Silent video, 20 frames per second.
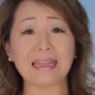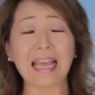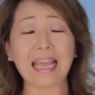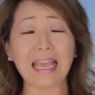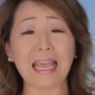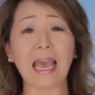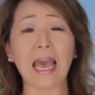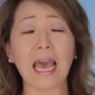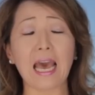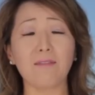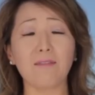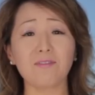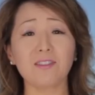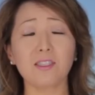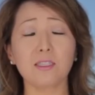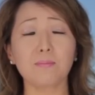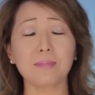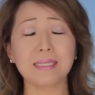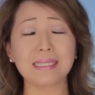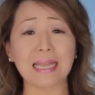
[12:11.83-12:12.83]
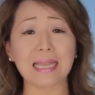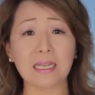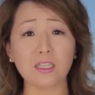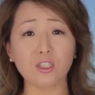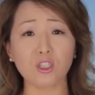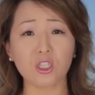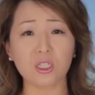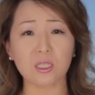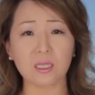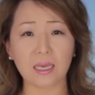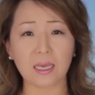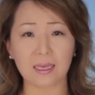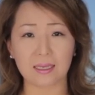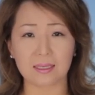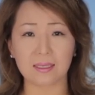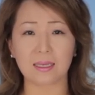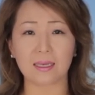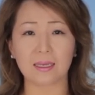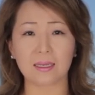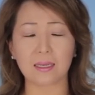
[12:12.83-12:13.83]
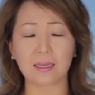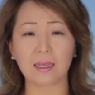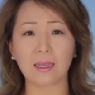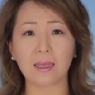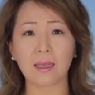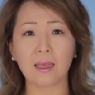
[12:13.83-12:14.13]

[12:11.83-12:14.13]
they have substantiated.